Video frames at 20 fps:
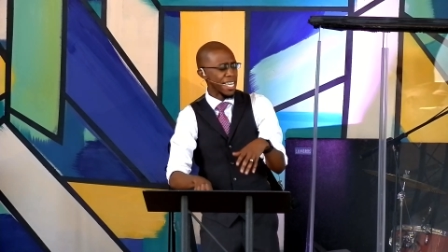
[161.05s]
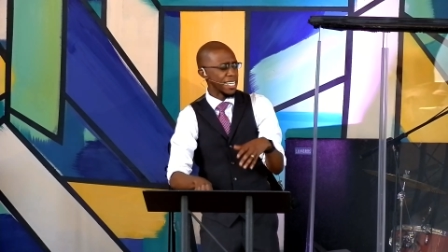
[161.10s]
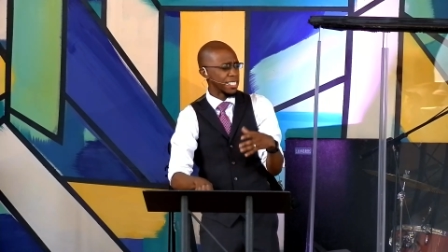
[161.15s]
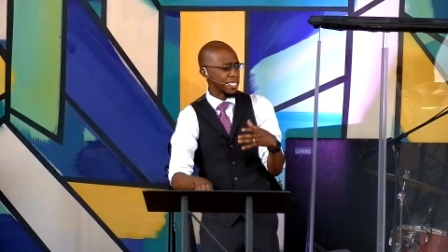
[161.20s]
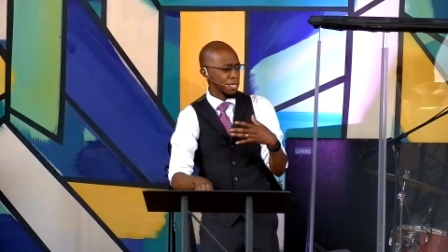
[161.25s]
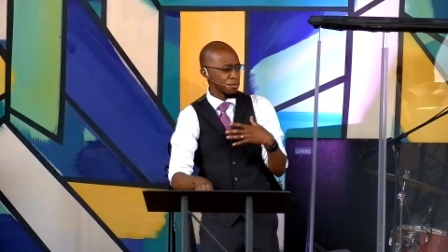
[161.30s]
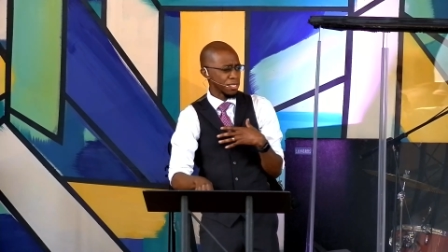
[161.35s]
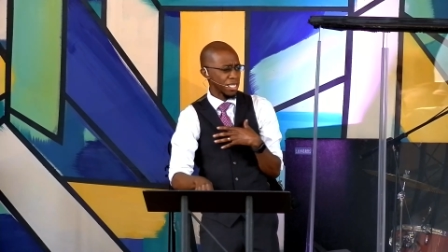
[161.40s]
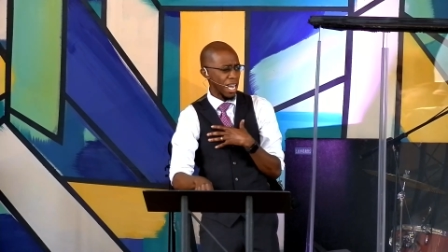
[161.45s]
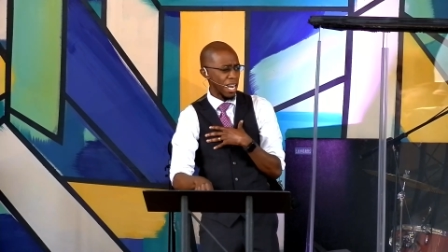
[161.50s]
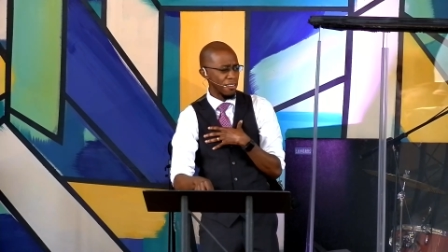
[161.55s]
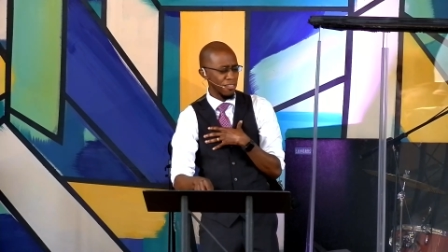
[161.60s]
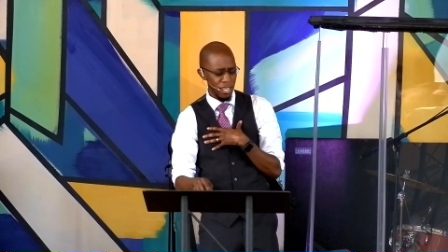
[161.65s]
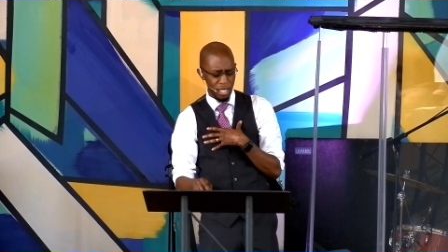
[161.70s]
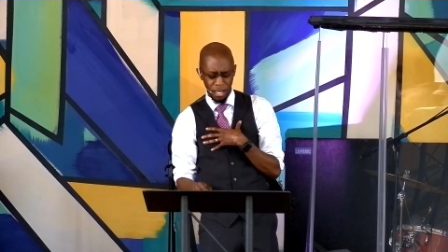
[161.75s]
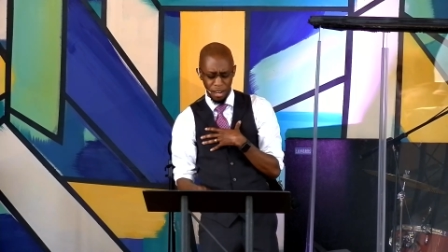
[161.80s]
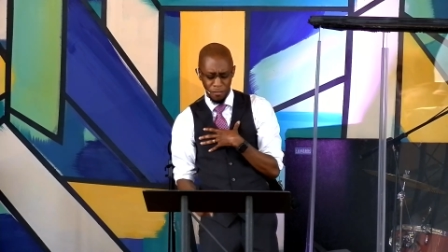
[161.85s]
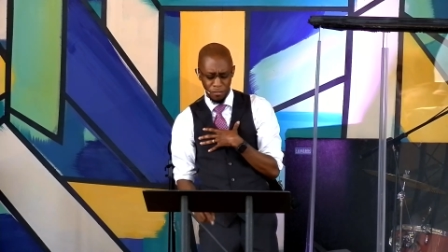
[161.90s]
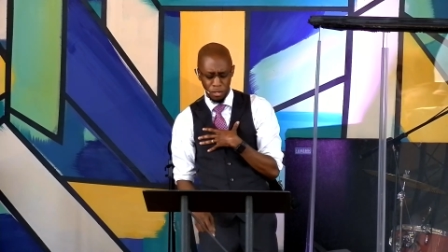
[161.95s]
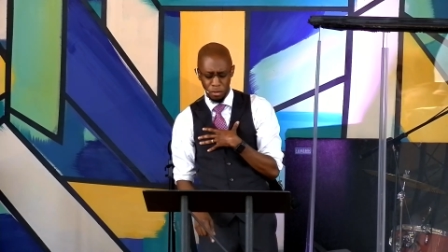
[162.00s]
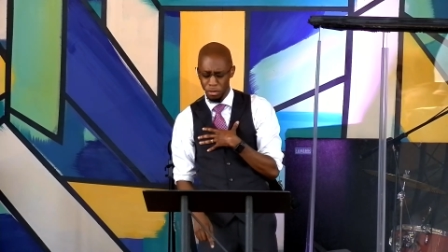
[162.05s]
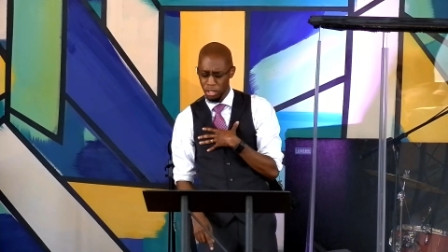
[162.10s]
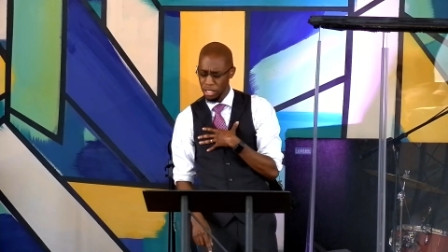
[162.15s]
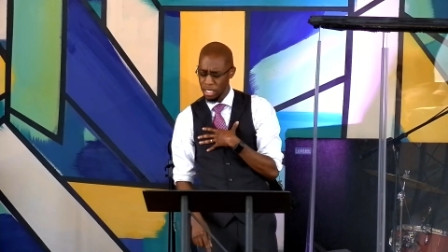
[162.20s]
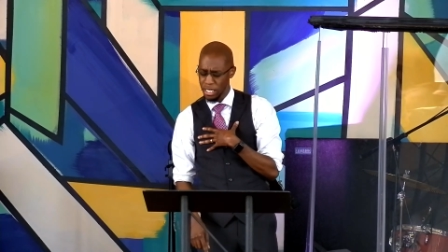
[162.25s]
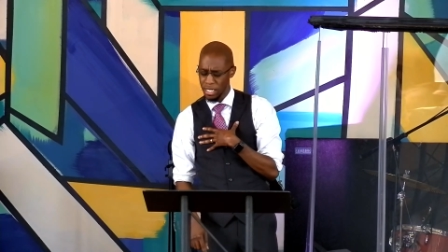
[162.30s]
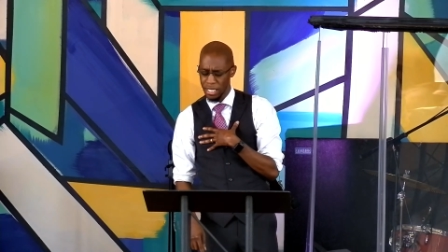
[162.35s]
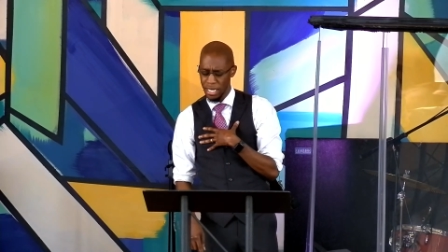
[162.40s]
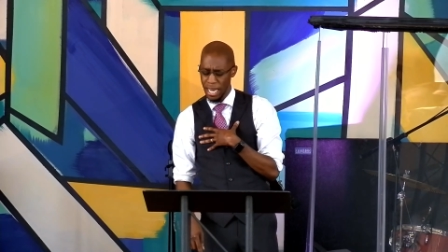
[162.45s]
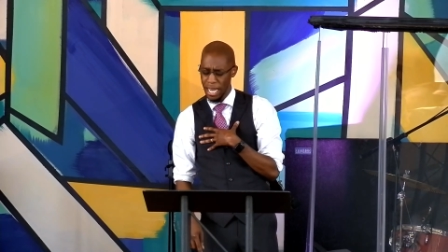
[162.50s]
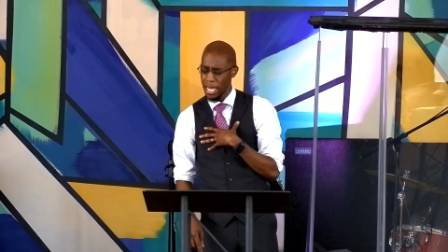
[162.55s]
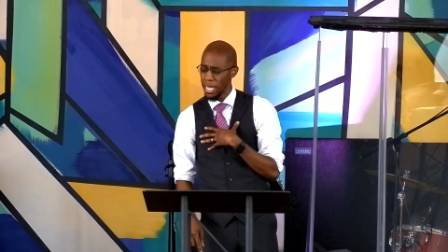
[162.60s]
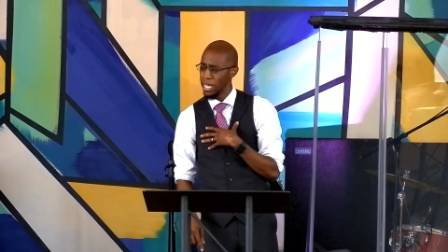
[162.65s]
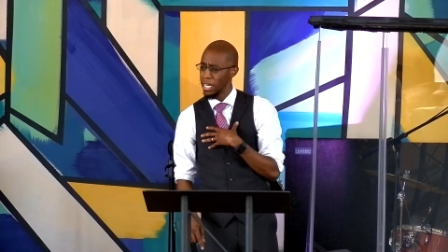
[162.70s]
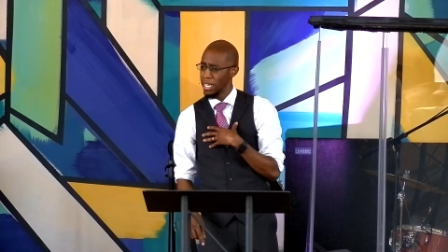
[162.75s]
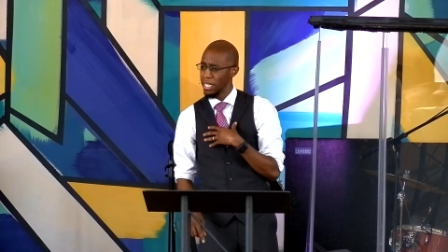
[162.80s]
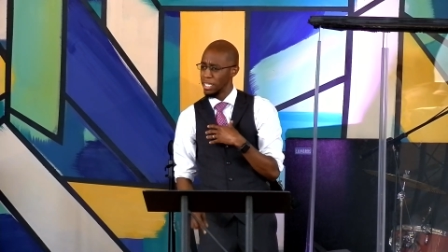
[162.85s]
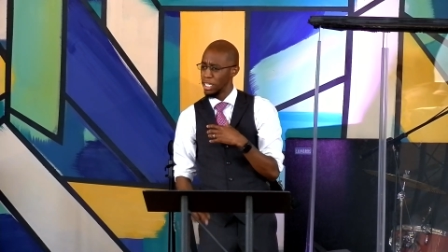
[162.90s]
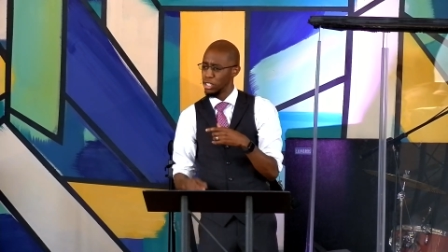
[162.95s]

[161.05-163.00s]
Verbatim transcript: It seems kind of uncomfortable to say